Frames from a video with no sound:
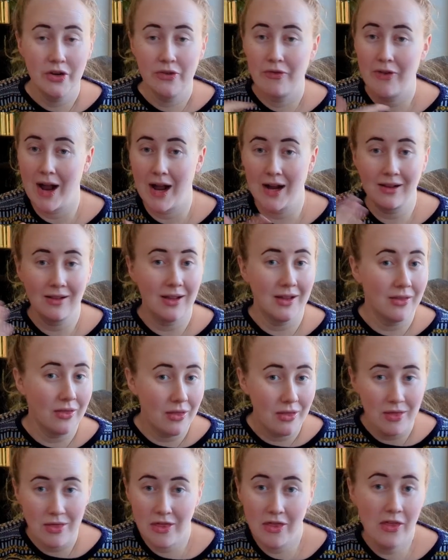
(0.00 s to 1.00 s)

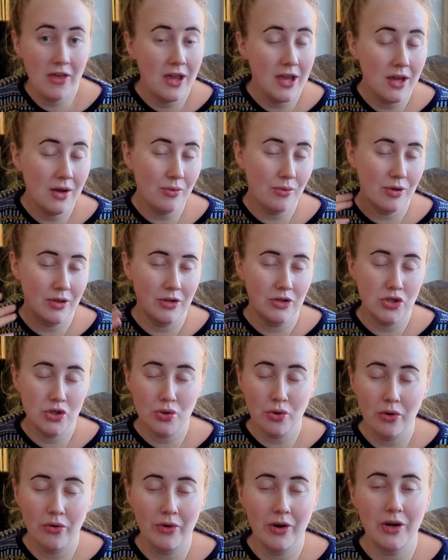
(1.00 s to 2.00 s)
raglan thing with
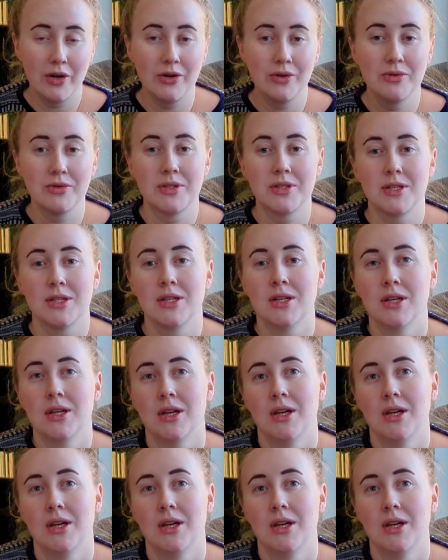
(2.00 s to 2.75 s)
short rows